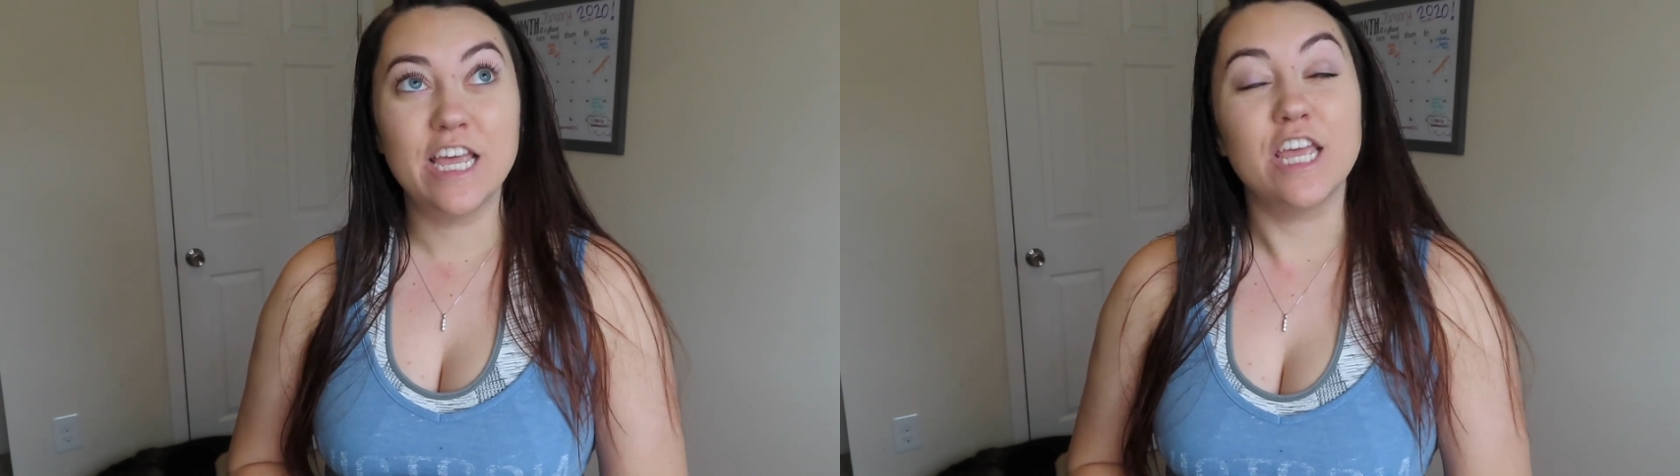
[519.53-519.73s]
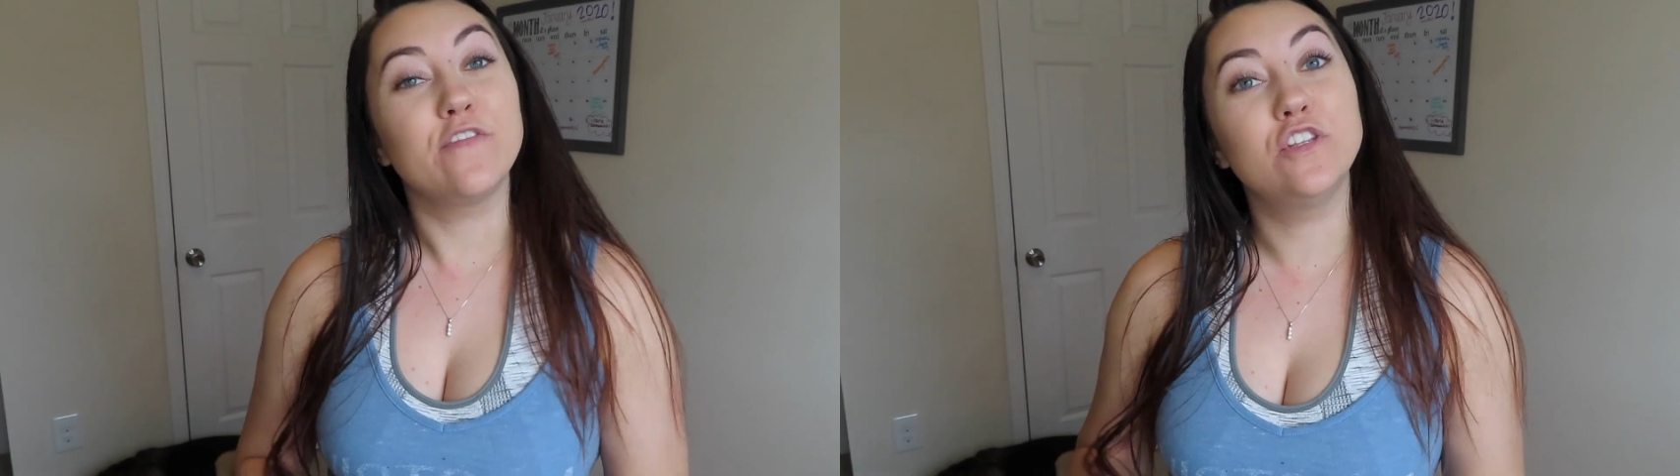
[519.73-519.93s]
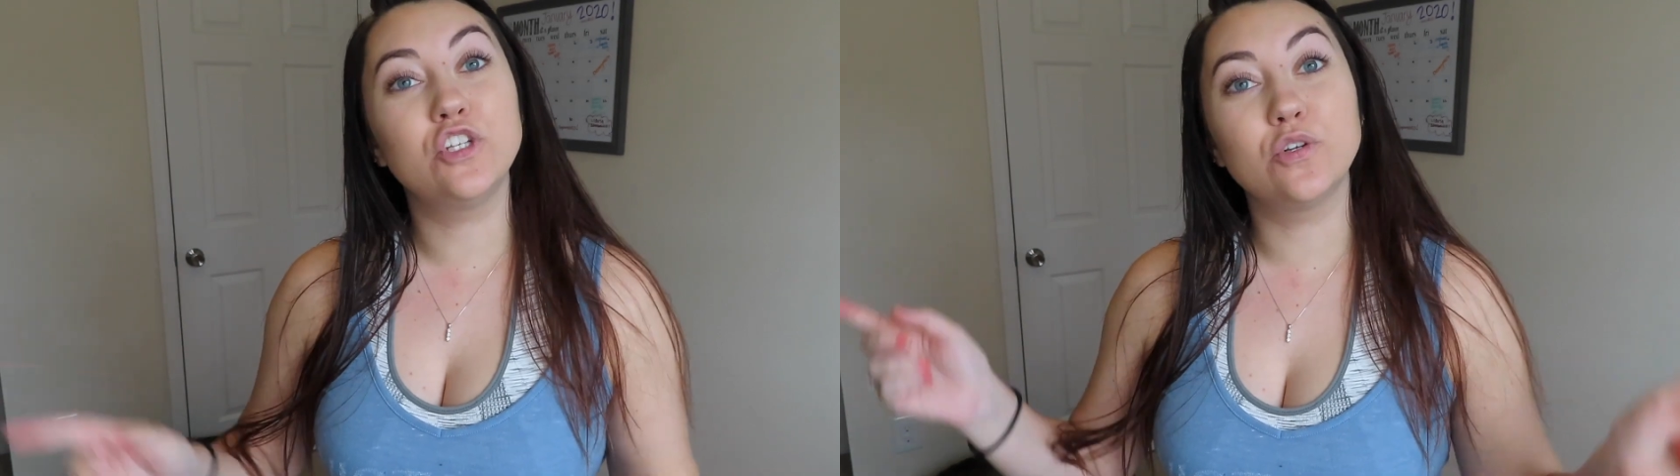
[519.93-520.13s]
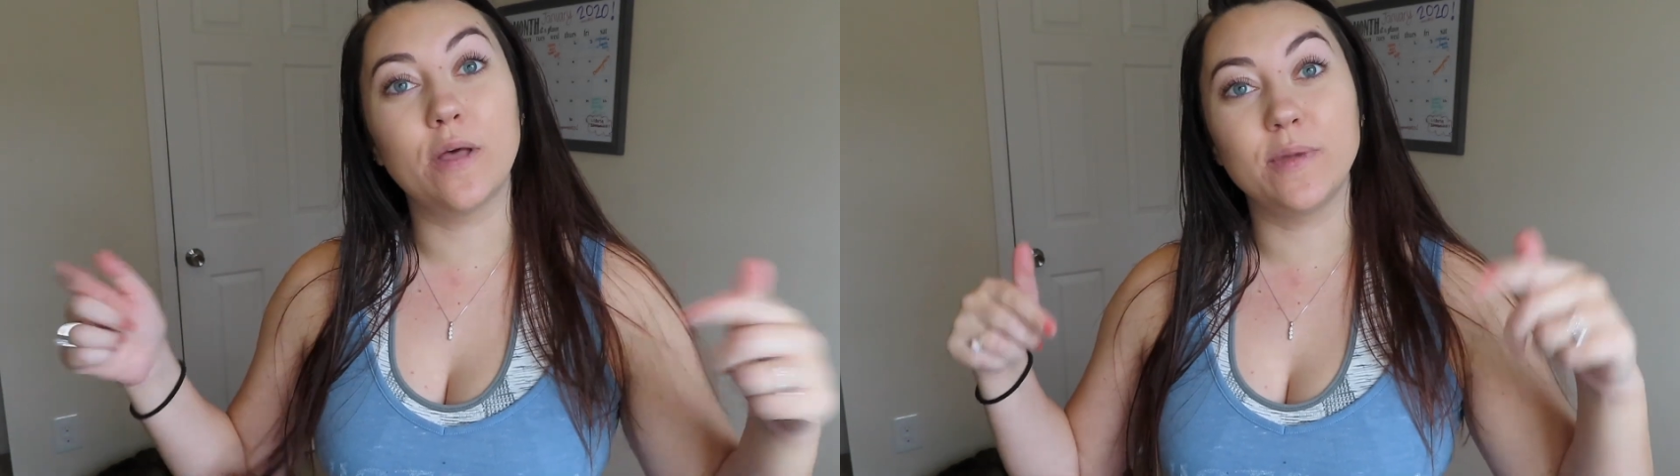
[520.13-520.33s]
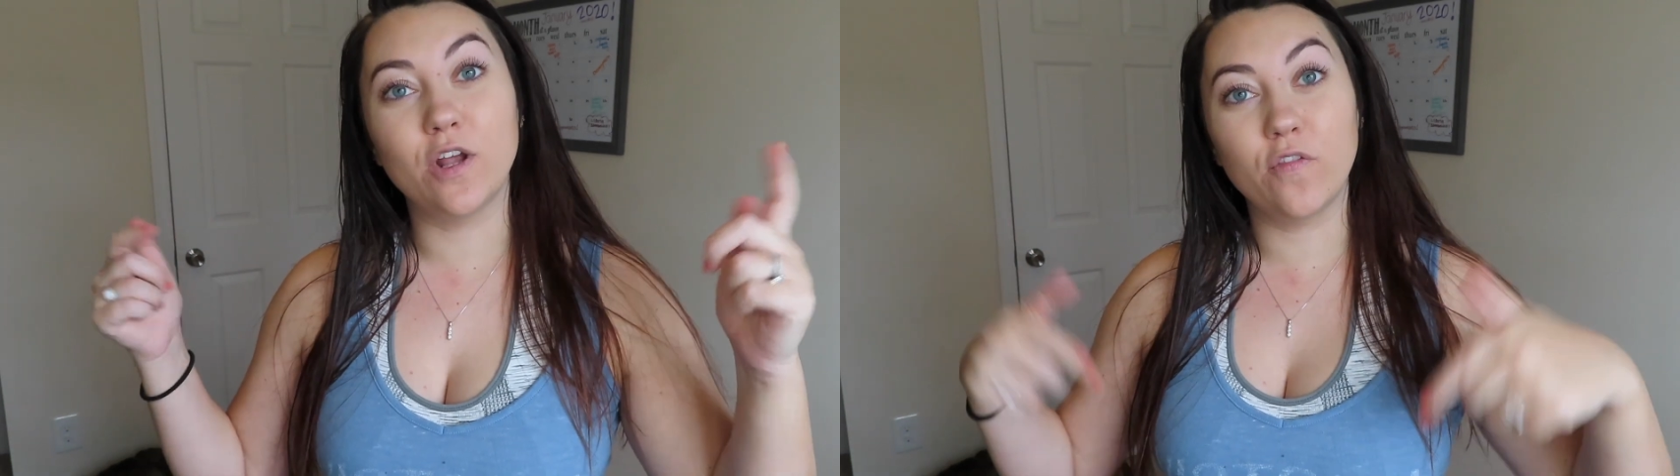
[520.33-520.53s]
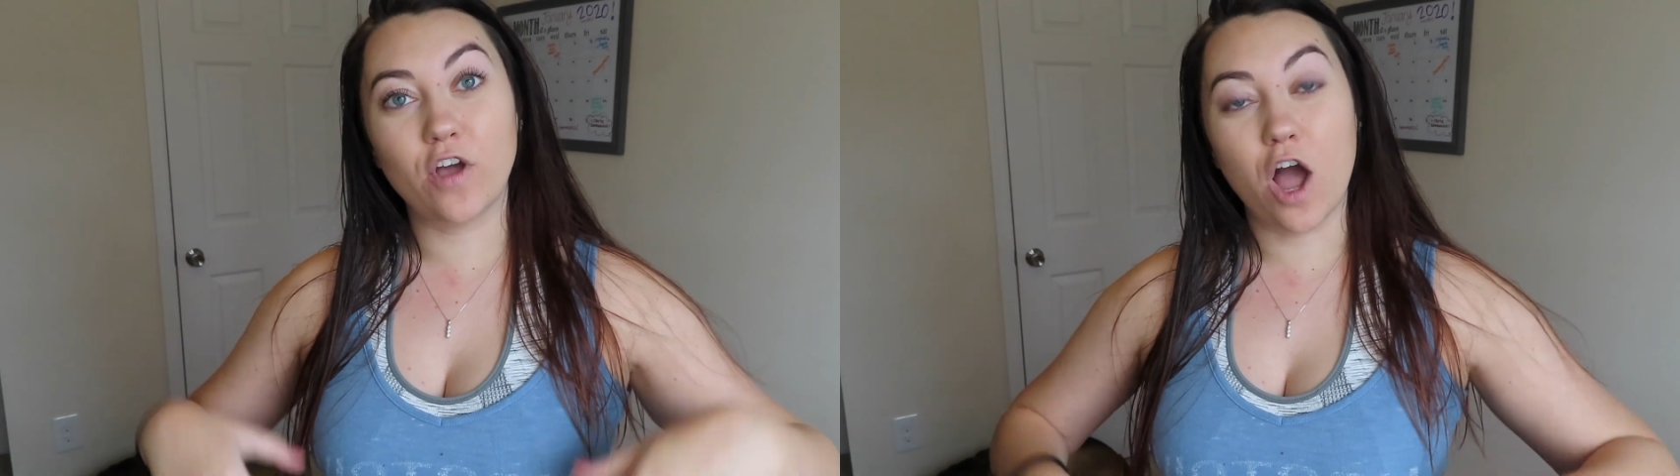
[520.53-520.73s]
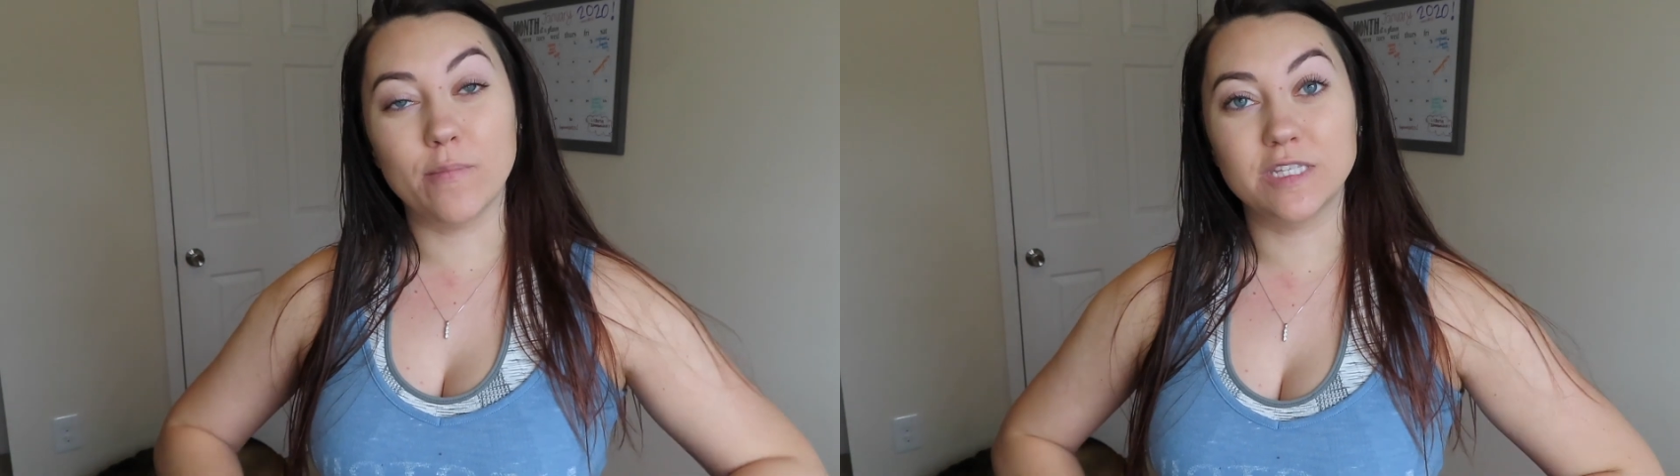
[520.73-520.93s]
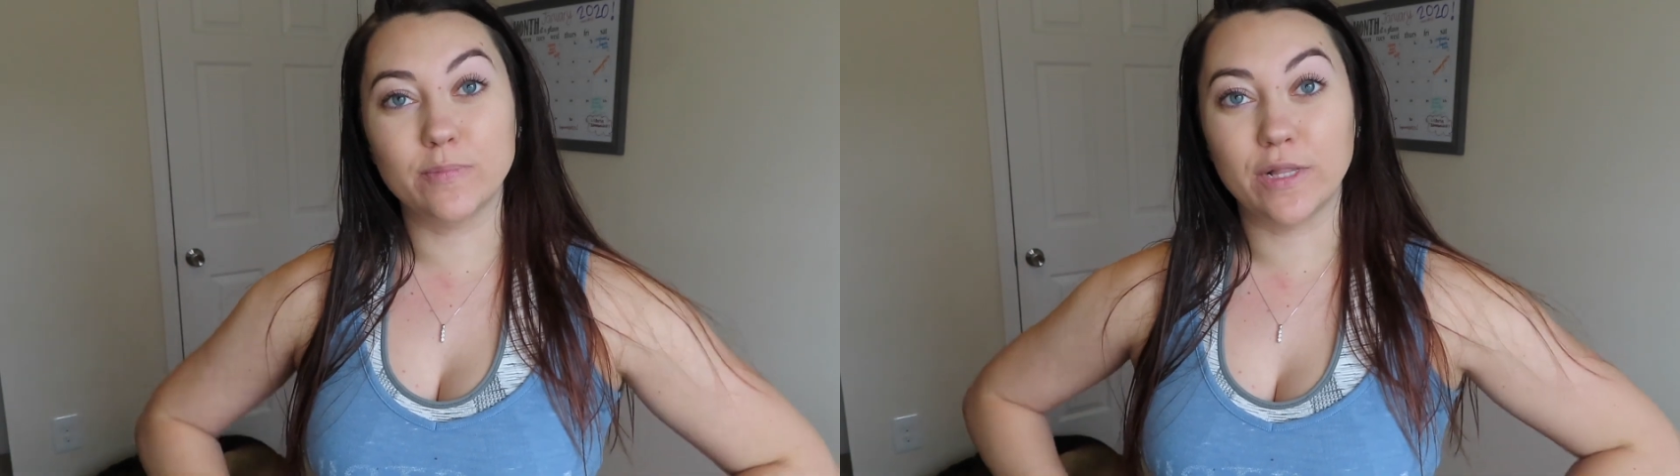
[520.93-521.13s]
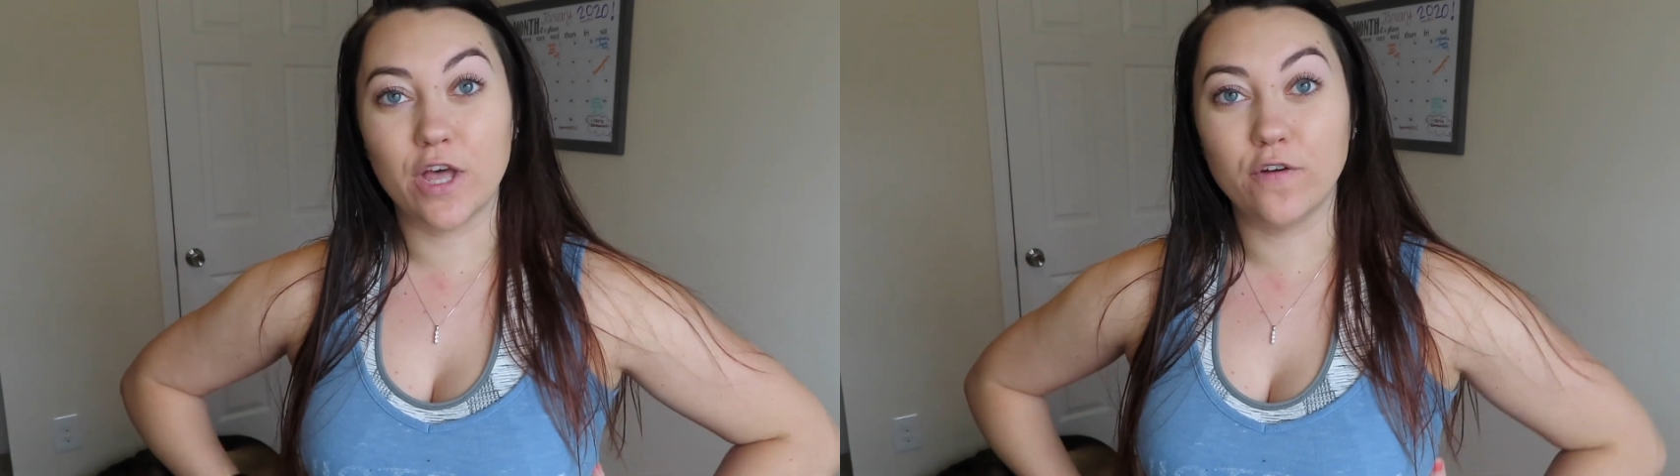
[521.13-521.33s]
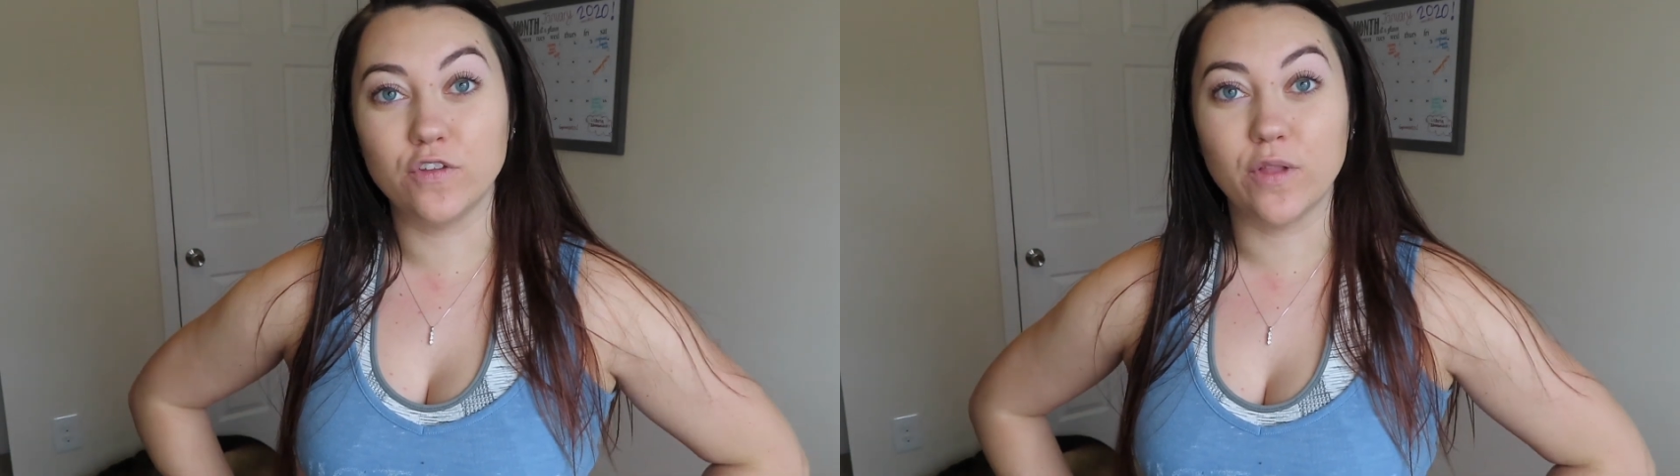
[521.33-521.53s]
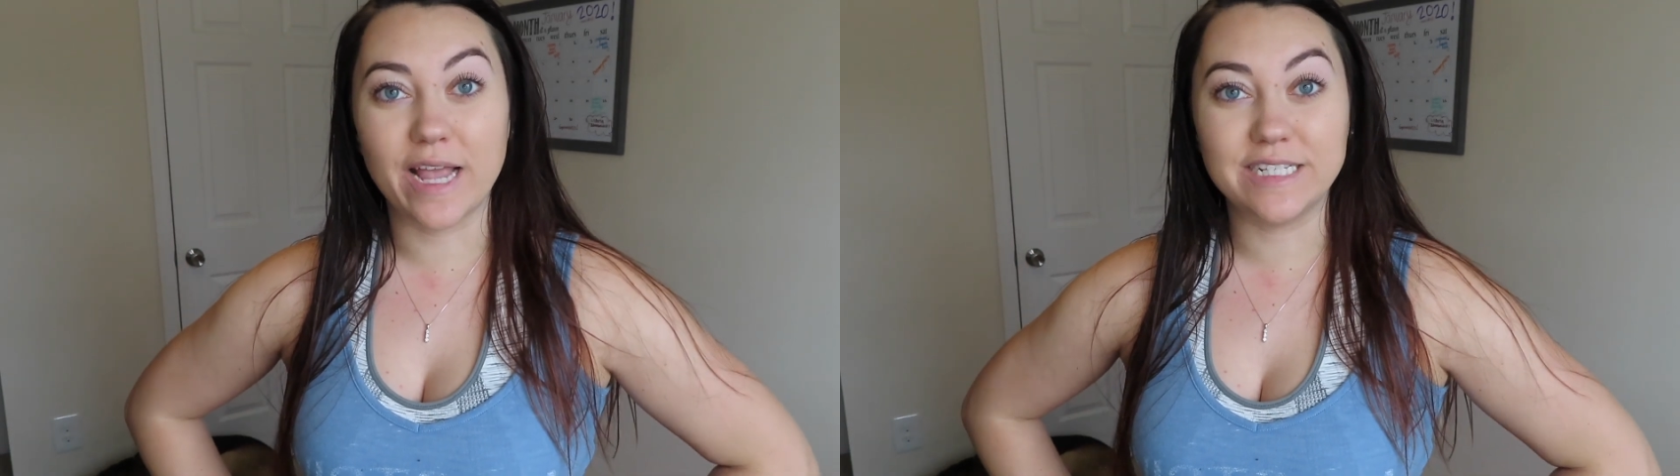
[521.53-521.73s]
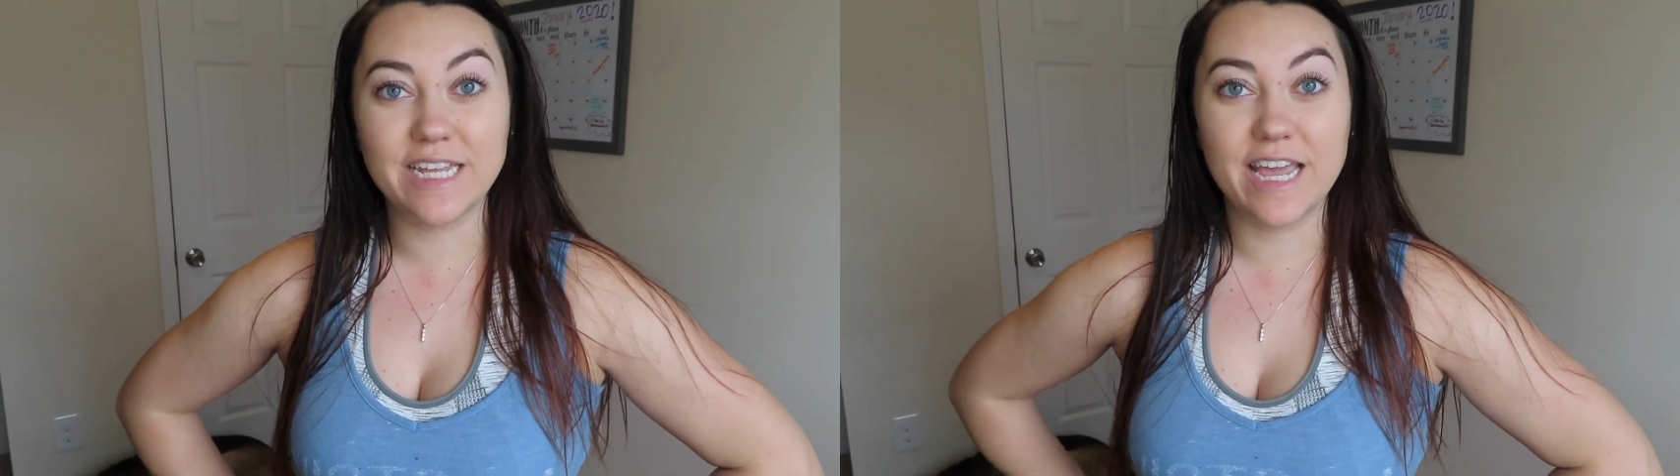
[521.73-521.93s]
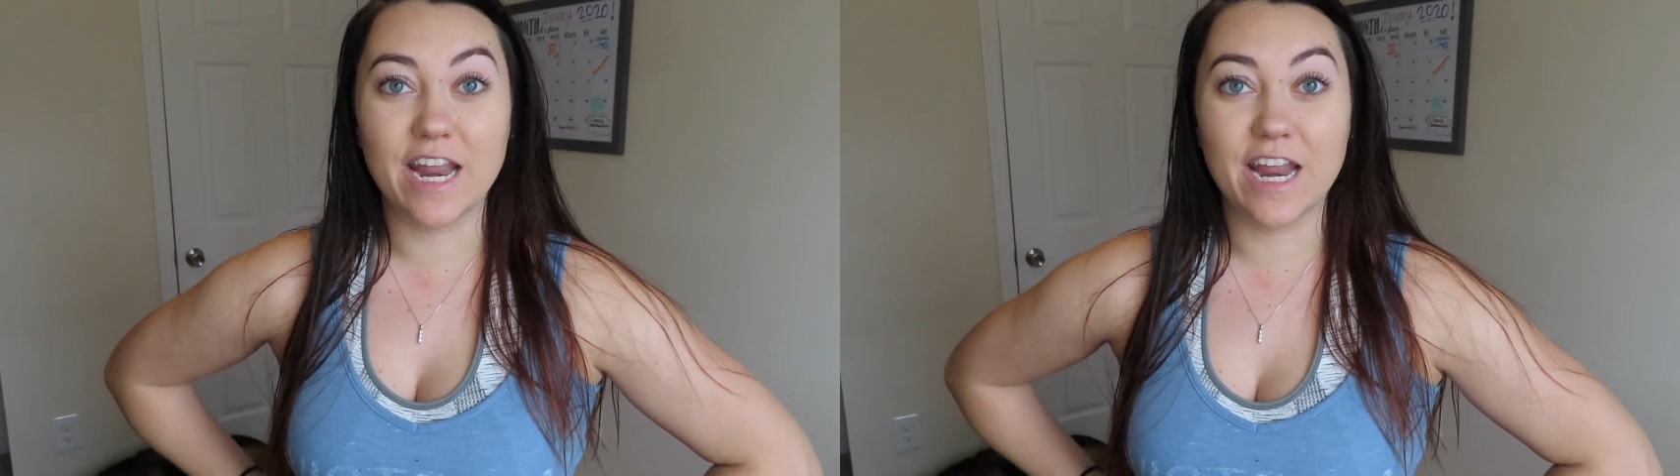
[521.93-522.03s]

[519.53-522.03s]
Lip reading: If you do, let me know in the comments below if you liked it.